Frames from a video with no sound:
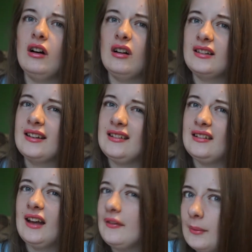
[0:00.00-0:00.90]
oh,
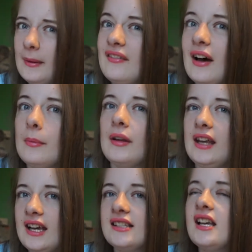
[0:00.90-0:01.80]
can I have a bit of help on
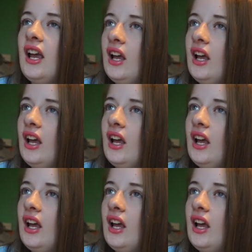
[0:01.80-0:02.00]
this?